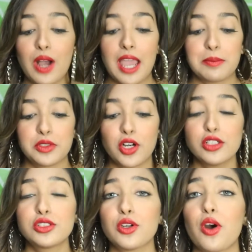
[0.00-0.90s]
I'm
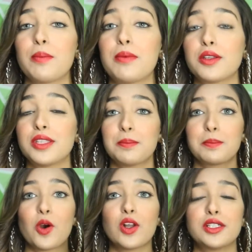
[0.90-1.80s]
not sure about the
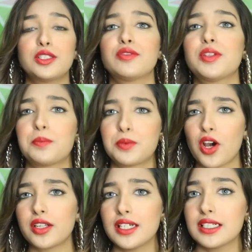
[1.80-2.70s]
quality of the
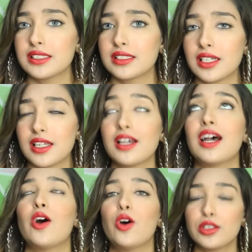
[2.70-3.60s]
product,
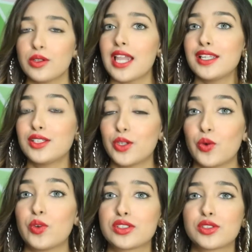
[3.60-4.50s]
although I
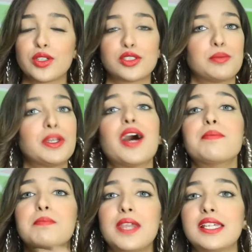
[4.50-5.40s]
know it's going to be
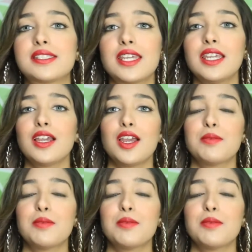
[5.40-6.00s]
amazing.